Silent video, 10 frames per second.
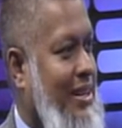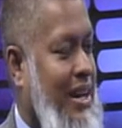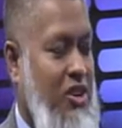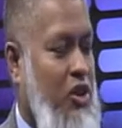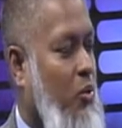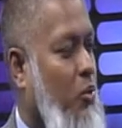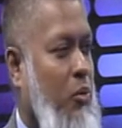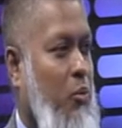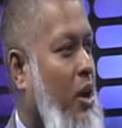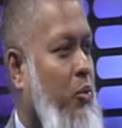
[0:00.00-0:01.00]
I don't know
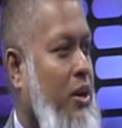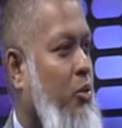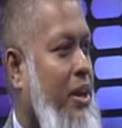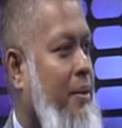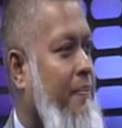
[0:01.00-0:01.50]
where we are going.